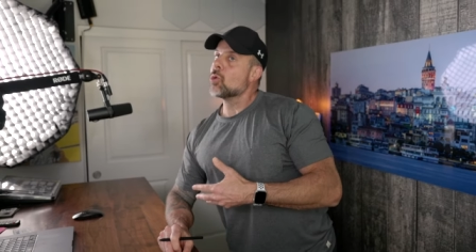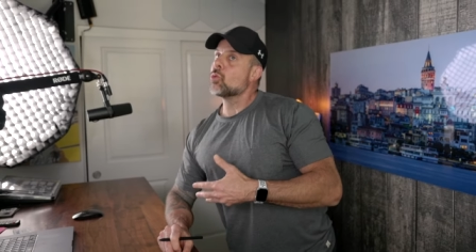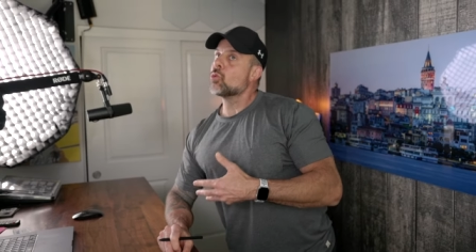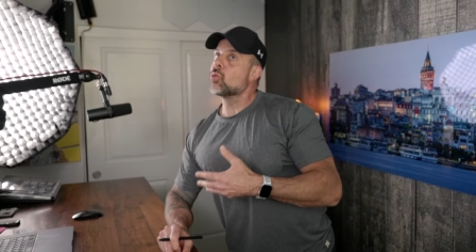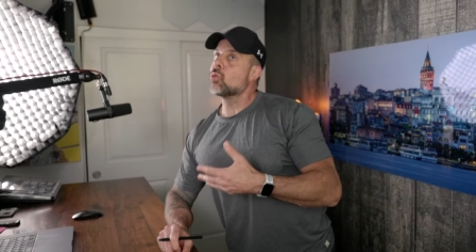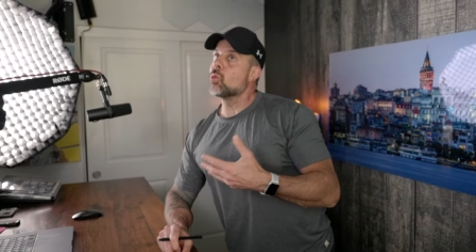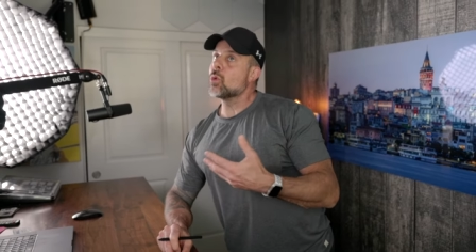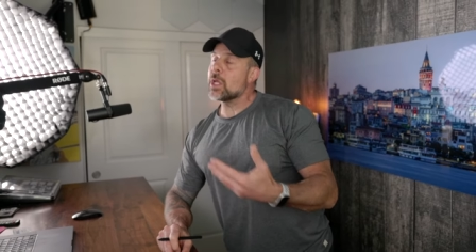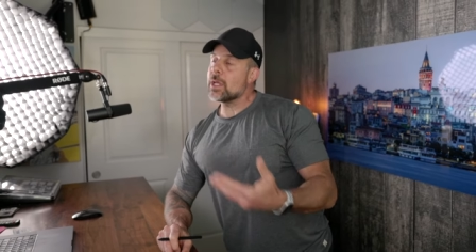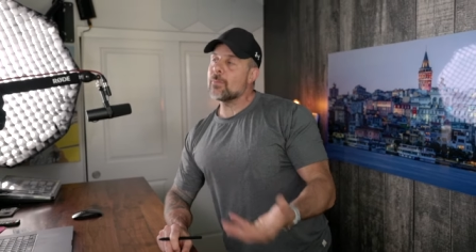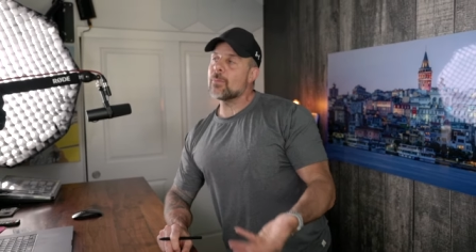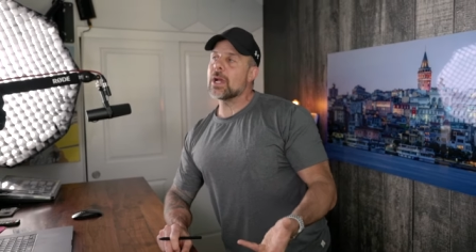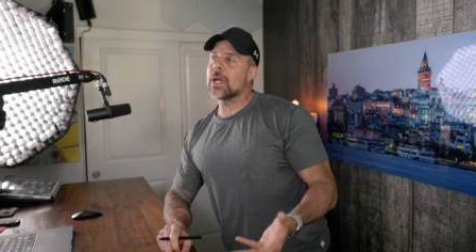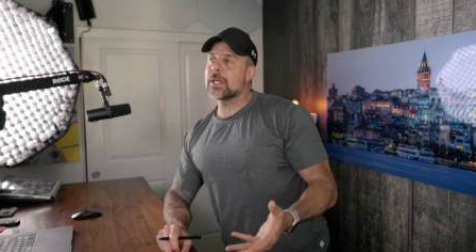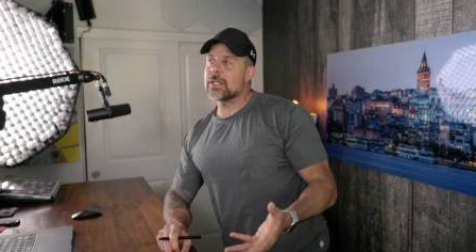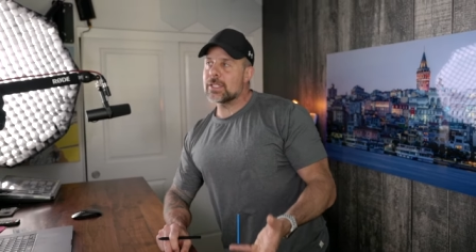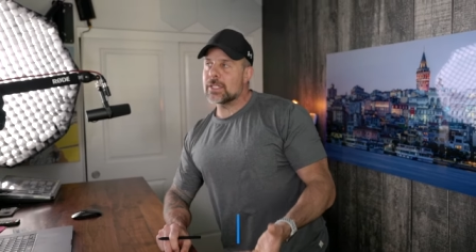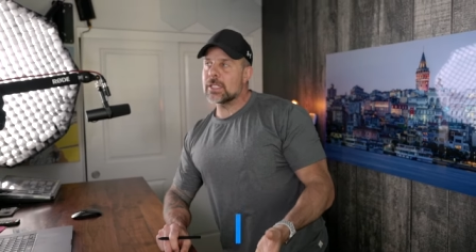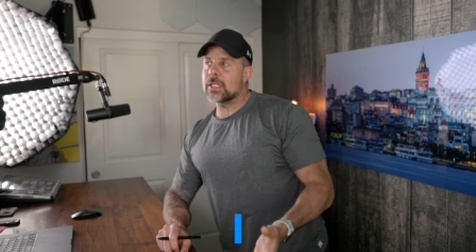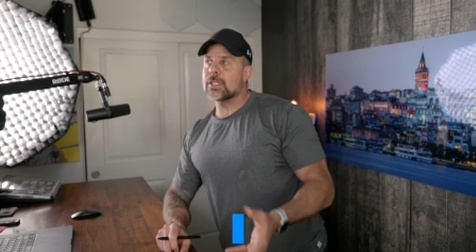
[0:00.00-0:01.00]
we
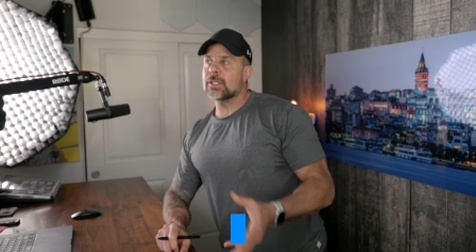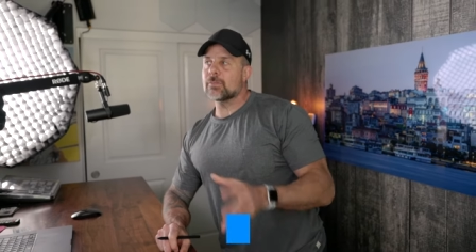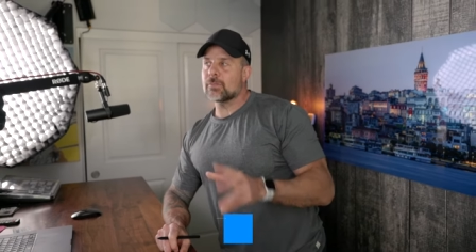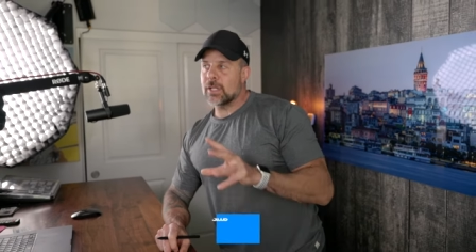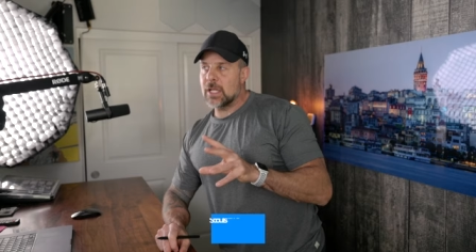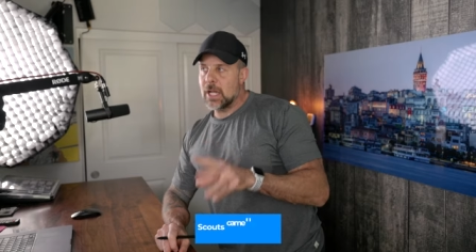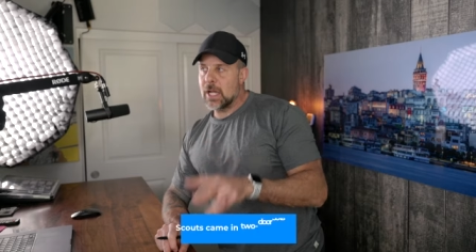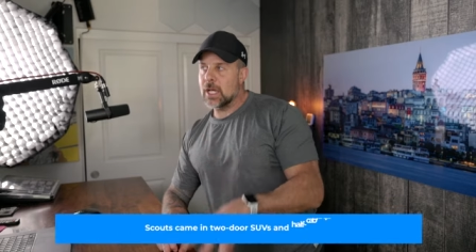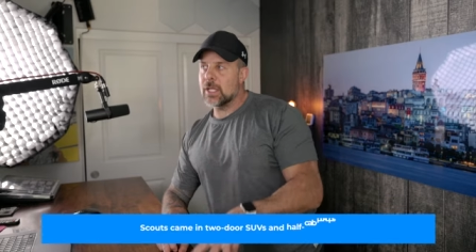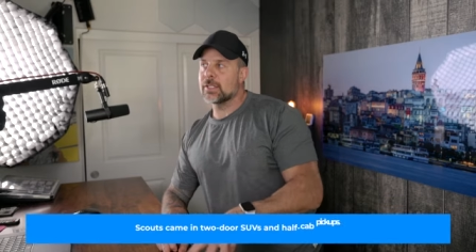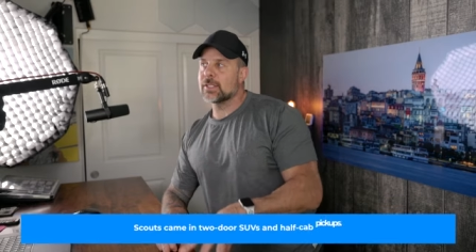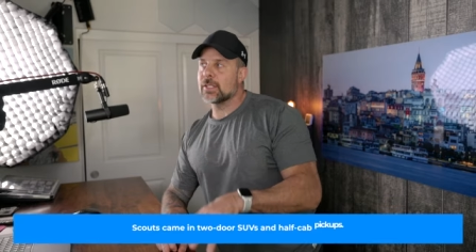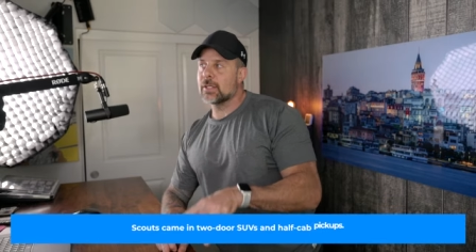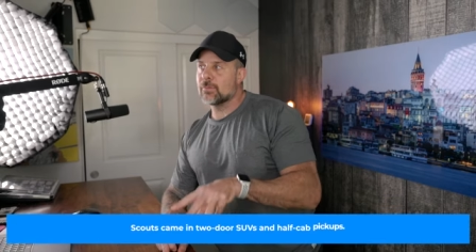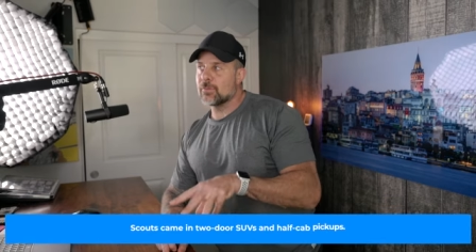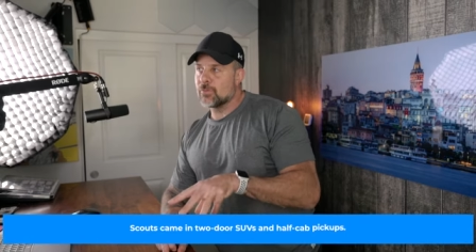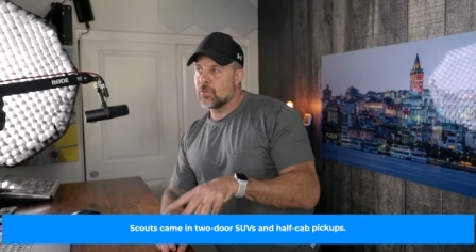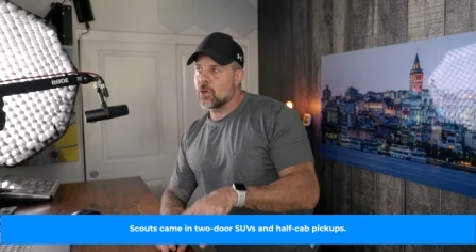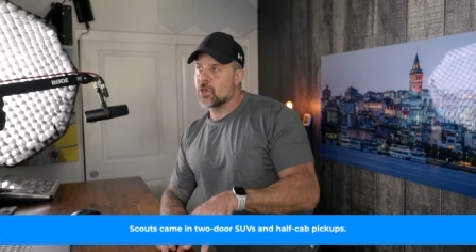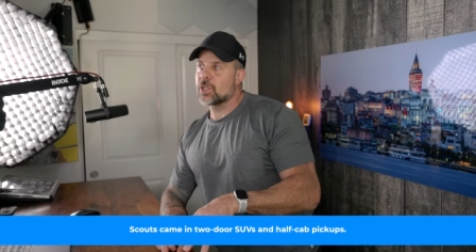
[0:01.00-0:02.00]
might see some
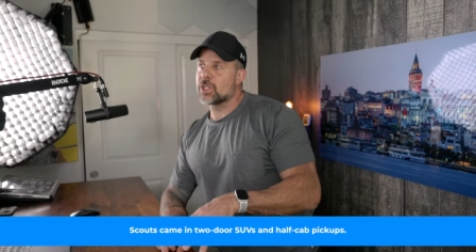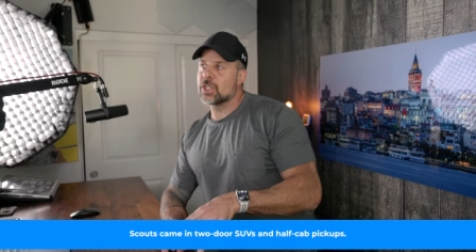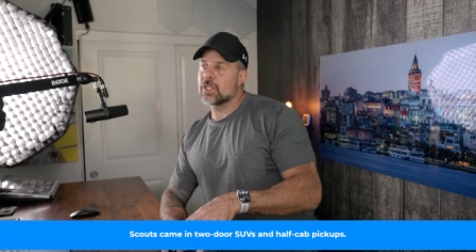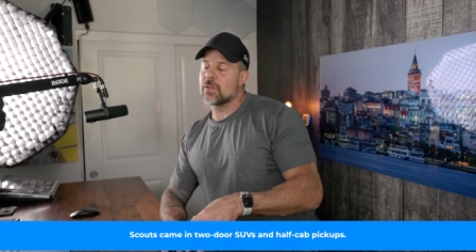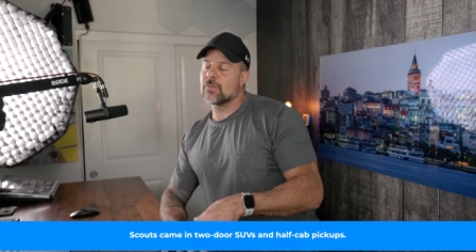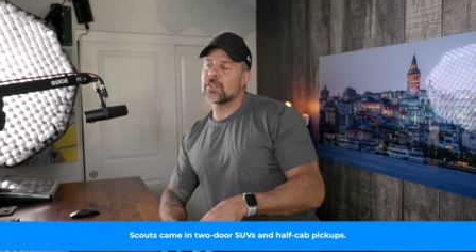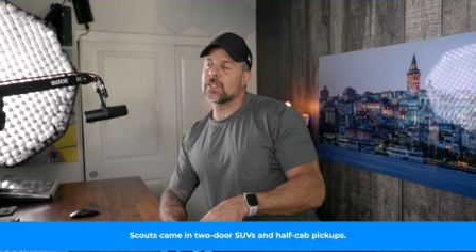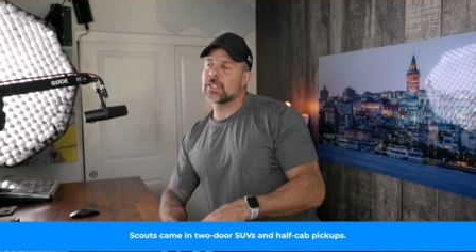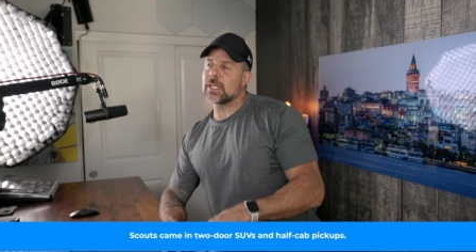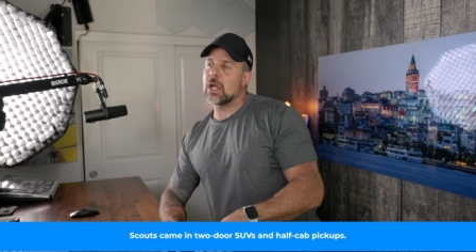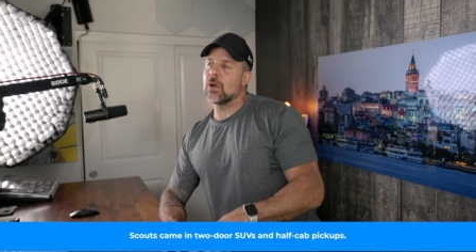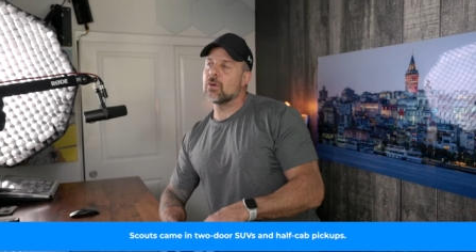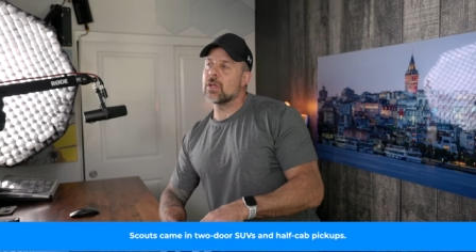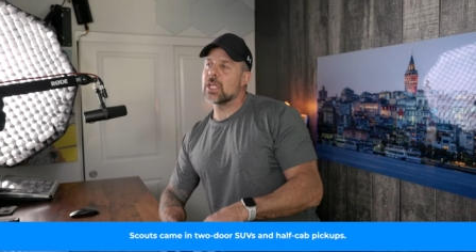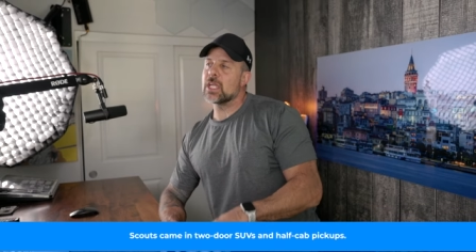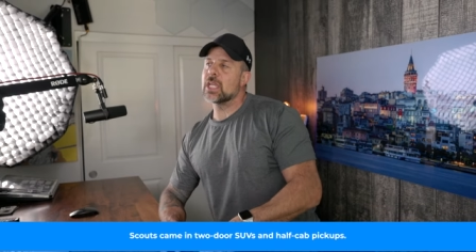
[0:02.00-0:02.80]
concept versions of the Scout